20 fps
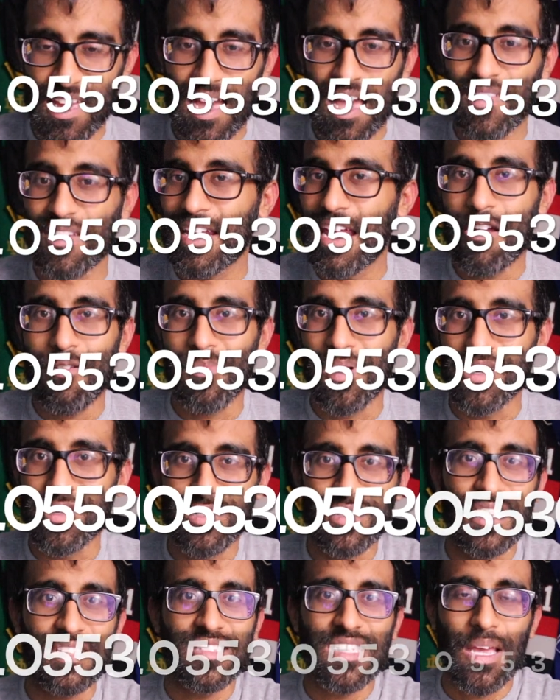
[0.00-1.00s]
then everybody
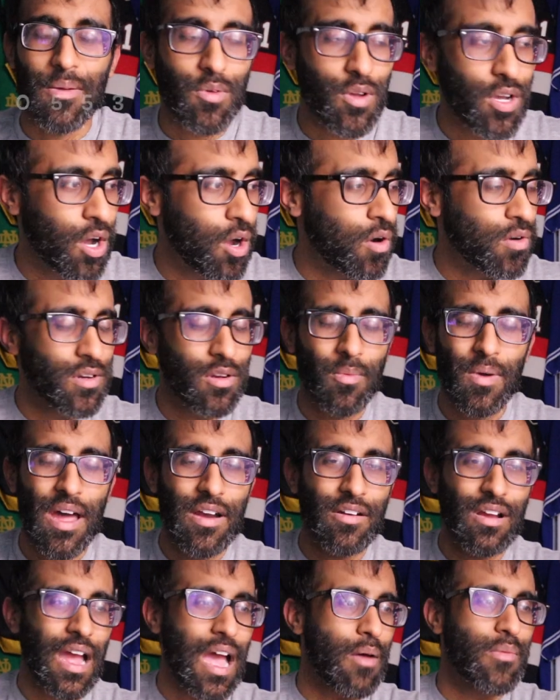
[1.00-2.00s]
uses that same code, no
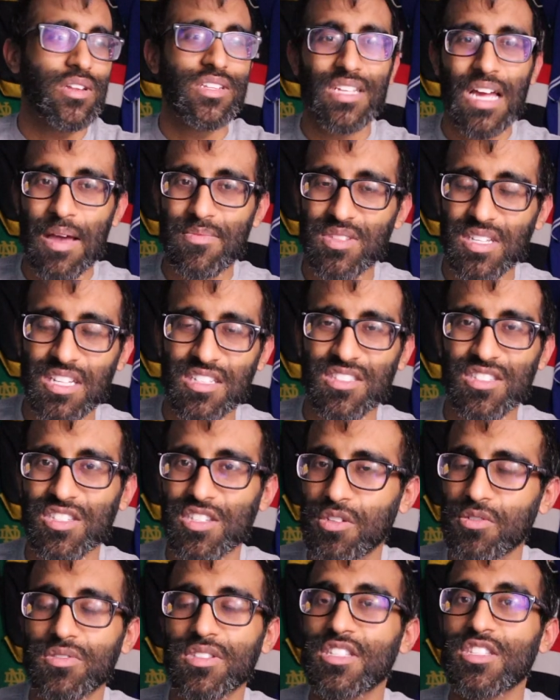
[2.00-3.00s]
matter how many times it gets used,